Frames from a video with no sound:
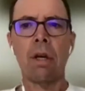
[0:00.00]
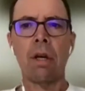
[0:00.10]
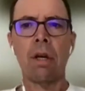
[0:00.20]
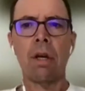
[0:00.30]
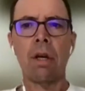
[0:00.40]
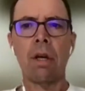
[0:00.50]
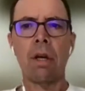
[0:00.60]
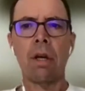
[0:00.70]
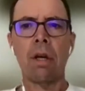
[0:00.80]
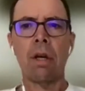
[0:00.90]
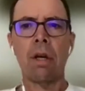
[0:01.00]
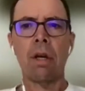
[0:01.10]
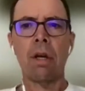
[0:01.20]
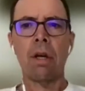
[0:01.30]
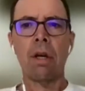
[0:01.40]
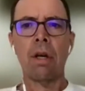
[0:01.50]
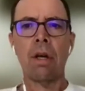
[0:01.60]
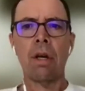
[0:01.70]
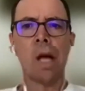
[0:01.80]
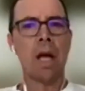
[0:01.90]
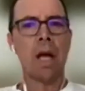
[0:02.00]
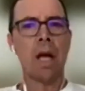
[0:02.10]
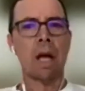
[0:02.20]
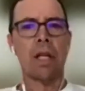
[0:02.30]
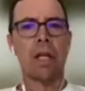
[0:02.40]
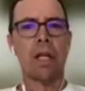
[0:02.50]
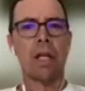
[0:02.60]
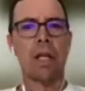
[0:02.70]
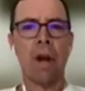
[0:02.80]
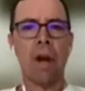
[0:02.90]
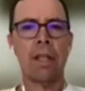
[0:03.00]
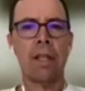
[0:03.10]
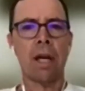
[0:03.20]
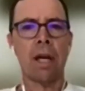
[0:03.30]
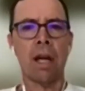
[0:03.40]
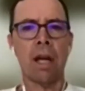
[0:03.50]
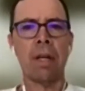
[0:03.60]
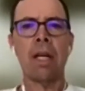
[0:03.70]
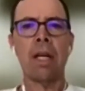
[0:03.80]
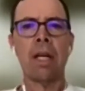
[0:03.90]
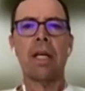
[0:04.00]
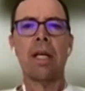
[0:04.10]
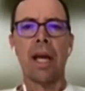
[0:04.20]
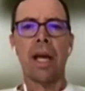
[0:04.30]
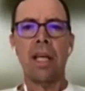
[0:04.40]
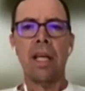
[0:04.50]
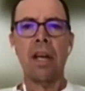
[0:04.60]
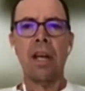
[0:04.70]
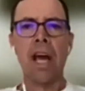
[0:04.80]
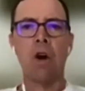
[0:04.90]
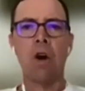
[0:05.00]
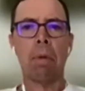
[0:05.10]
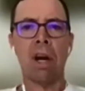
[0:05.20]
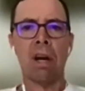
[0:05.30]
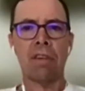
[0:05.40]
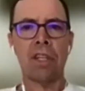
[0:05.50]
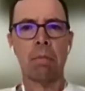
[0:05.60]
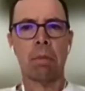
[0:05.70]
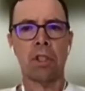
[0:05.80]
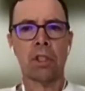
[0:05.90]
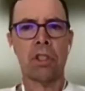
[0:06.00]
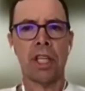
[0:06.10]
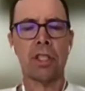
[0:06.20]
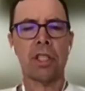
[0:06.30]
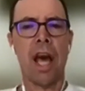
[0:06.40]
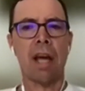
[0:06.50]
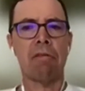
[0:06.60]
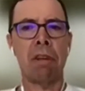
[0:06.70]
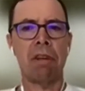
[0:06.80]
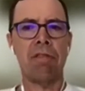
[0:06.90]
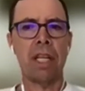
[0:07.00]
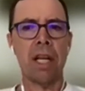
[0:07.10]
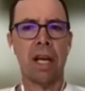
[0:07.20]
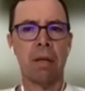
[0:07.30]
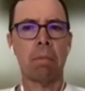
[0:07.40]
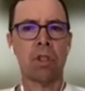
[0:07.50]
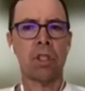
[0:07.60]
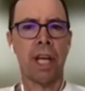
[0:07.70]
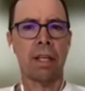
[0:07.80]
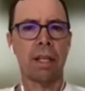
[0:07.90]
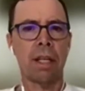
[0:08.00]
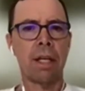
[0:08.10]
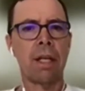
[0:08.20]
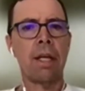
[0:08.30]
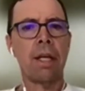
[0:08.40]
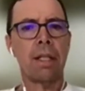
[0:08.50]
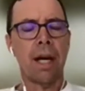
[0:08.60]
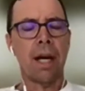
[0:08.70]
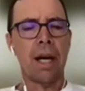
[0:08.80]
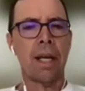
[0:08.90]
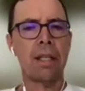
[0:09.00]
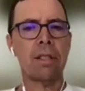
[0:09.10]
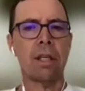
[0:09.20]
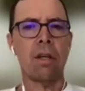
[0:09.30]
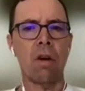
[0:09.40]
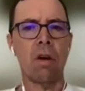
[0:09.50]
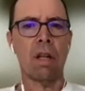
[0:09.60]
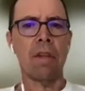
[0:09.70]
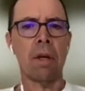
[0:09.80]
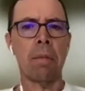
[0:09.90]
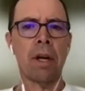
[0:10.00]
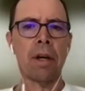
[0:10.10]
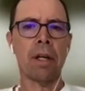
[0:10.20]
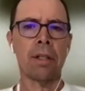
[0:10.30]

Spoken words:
The war left violence normalized and wrecked the economy, and even now poverty persists at 59%, the highest in all of the Americas.